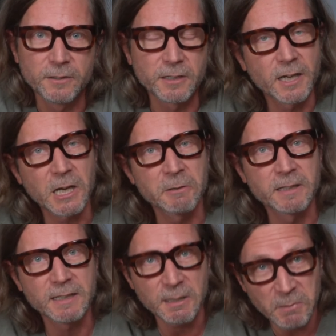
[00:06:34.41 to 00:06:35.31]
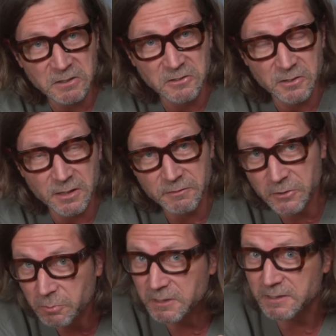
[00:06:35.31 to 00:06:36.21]
the current limits of
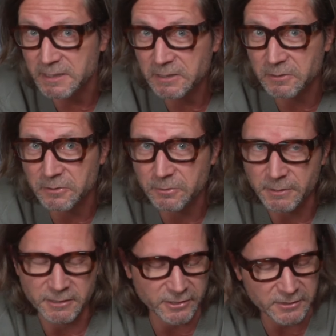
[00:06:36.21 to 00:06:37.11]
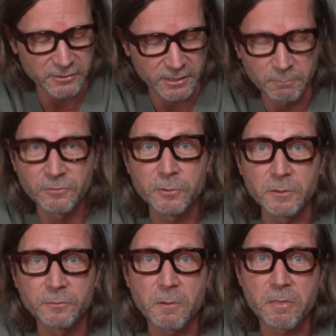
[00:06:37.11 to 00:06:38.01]
the Swiss industry. Just some food for